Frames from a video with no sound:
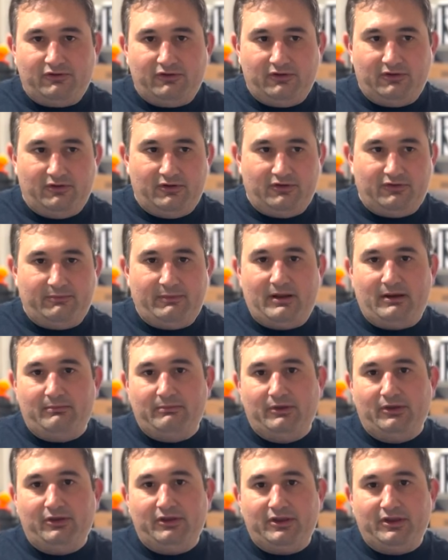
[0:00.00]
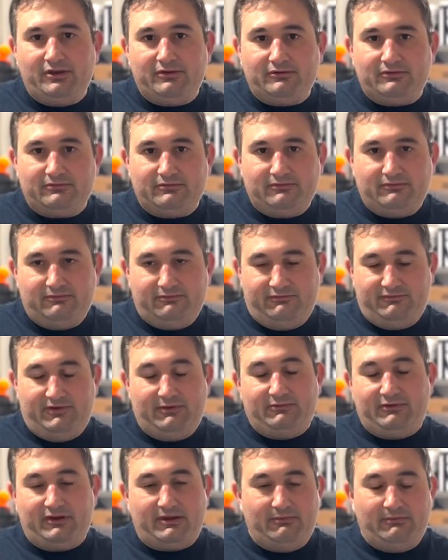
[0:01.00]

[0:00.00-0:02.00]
You know, there's about a million, seems like